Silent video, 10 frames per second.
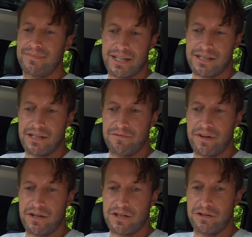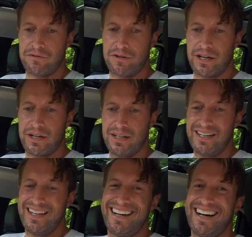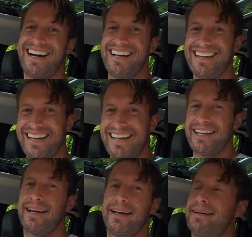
That's the Defender so far. I like it.